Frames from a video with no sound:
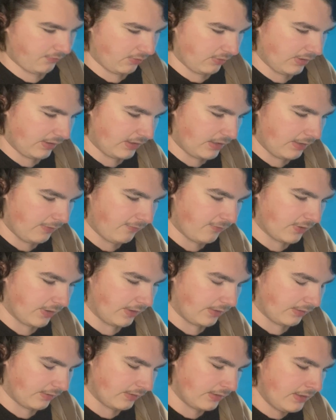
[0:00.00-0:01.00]
I keep
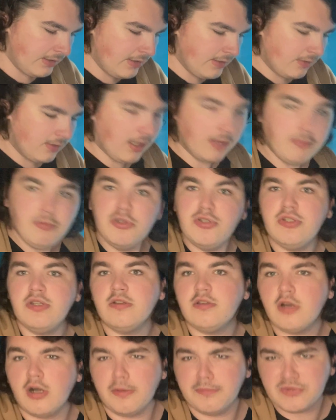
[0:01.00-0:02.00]
forgetting. I'm just going
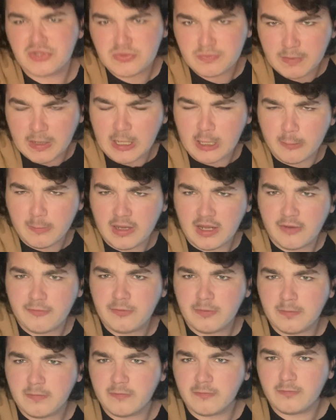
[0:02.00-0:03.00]
to call him Spider-Man
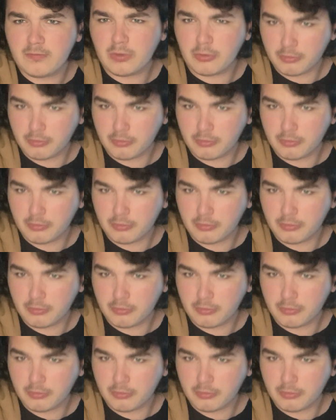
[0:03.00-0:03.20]
for the